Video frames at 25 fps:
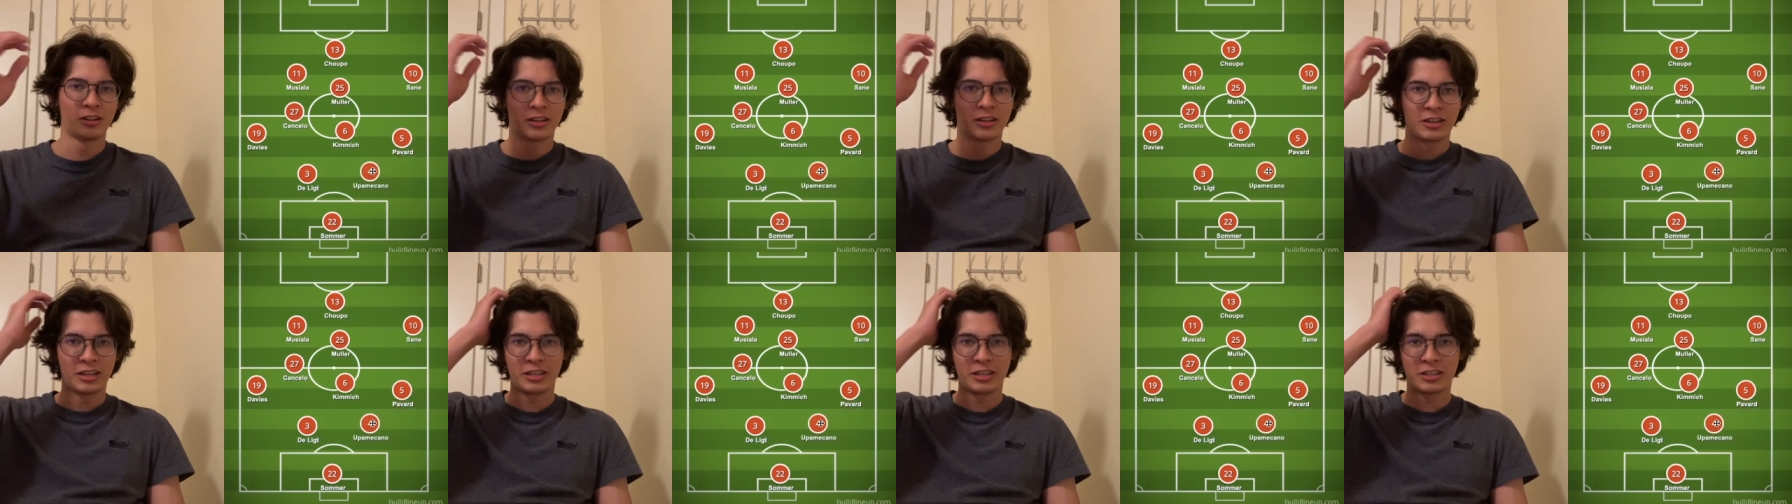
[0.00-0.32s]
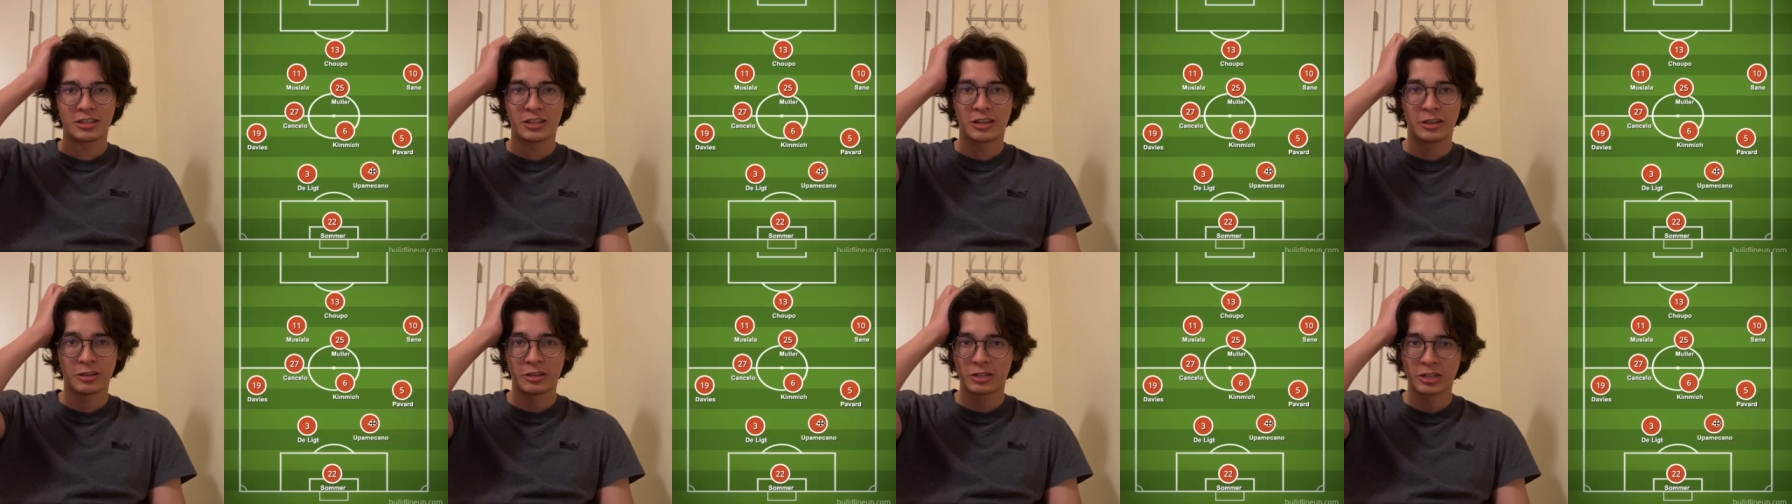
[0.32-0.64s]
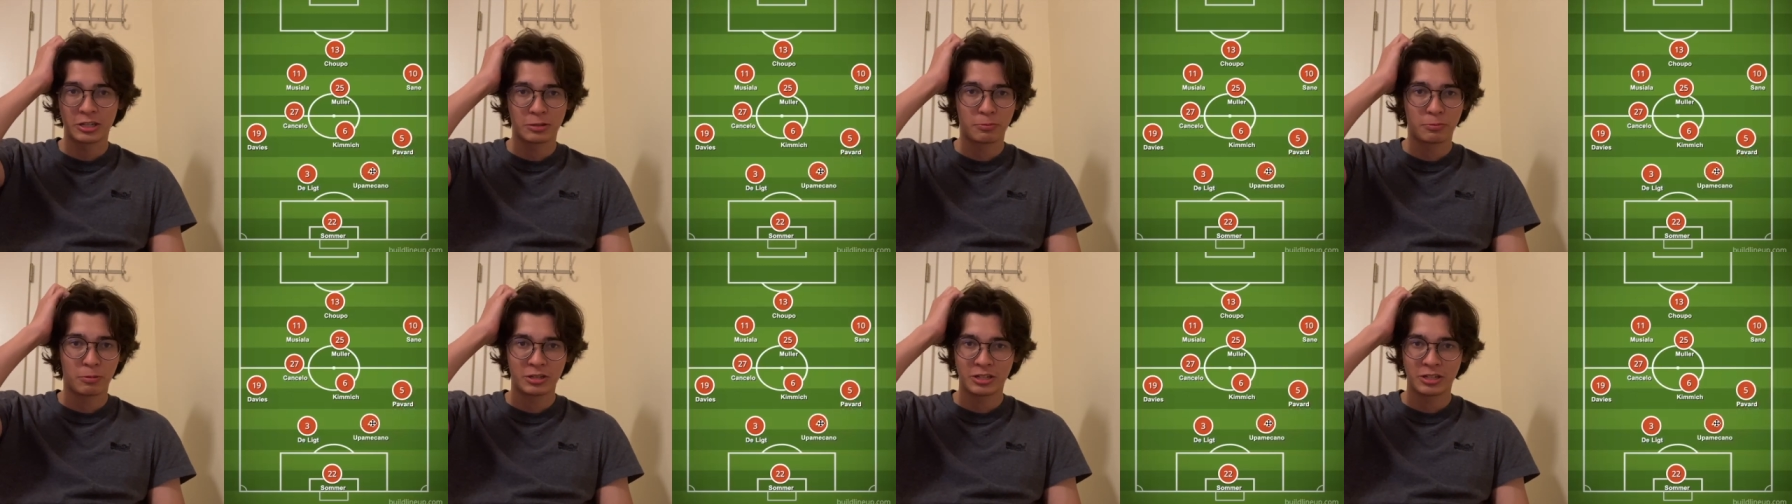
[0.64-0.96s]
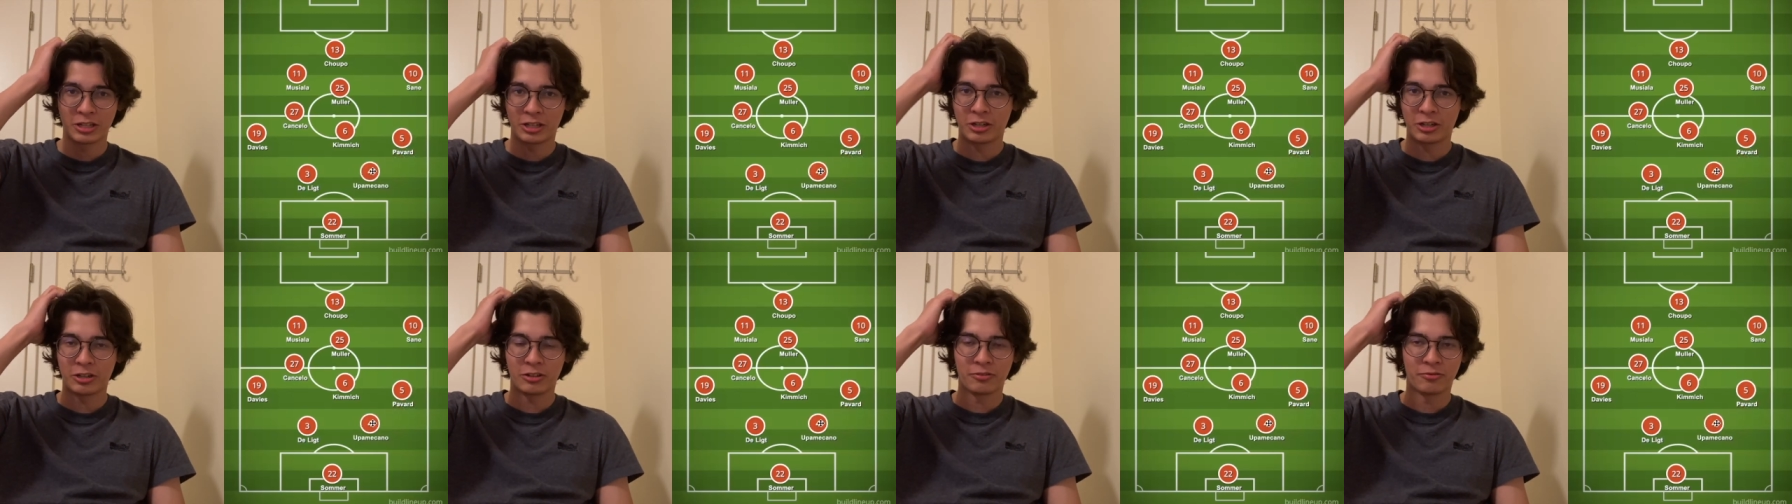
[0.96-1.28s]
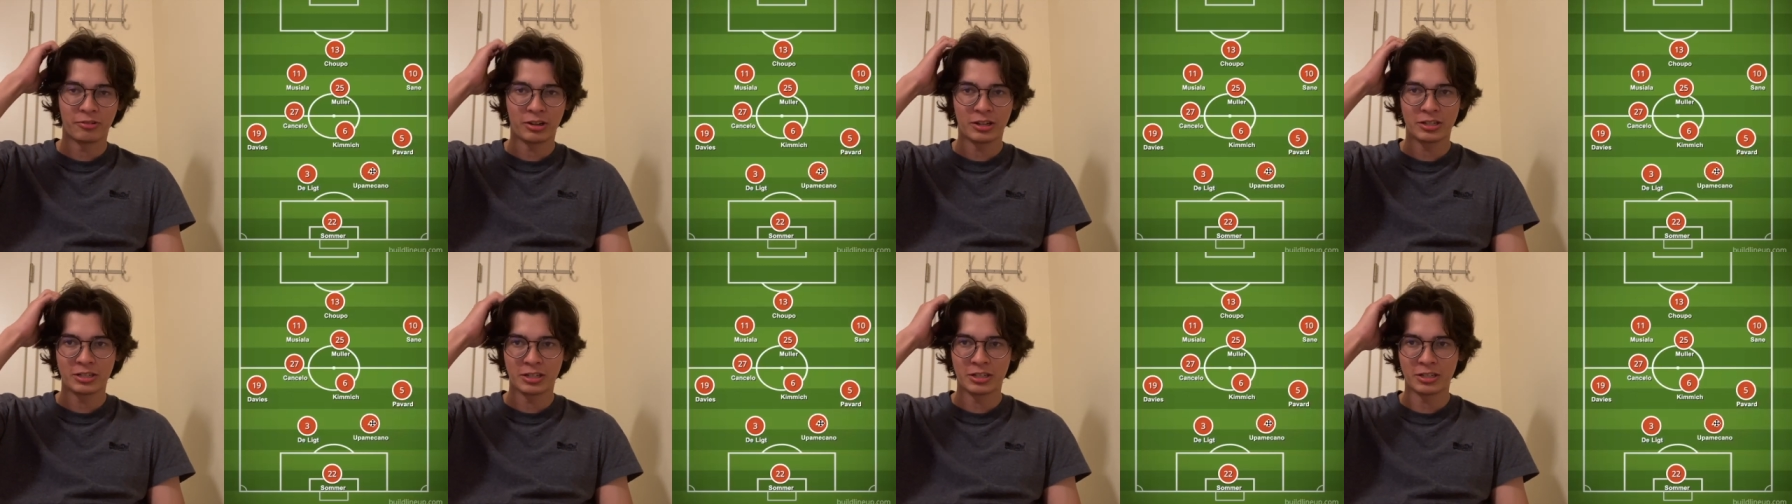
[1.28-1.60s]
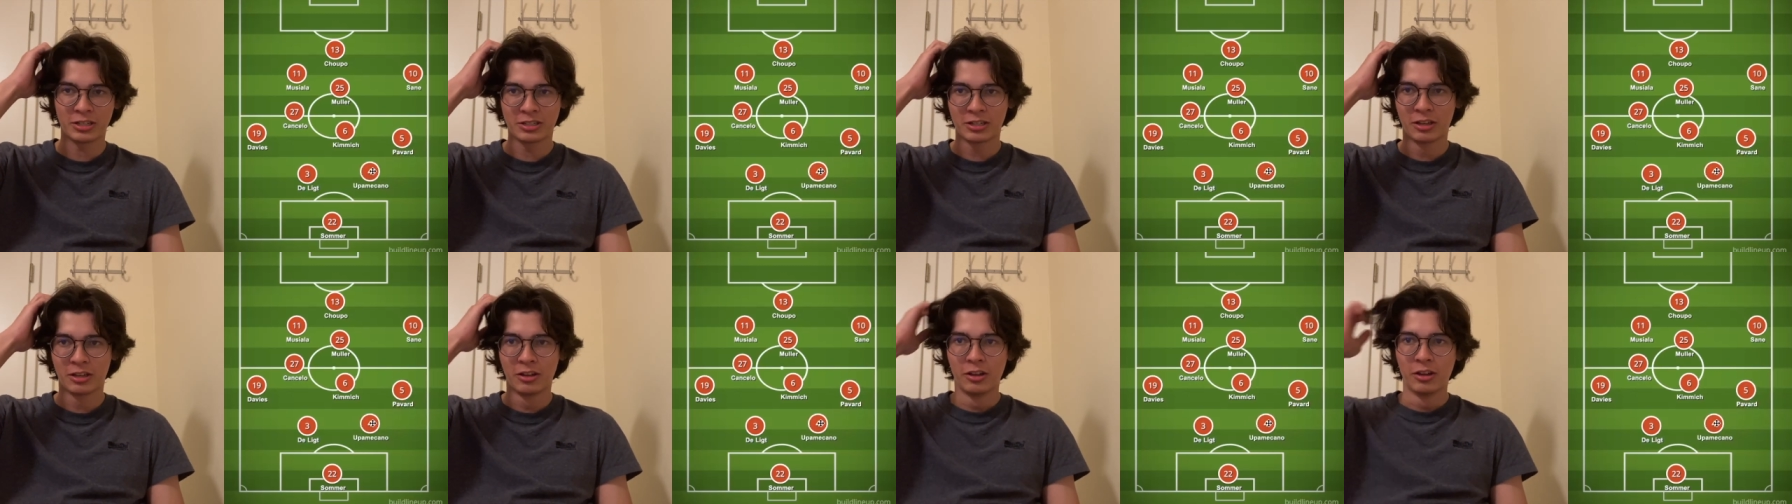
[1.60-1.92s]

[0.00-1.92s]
he he just wasn't good versus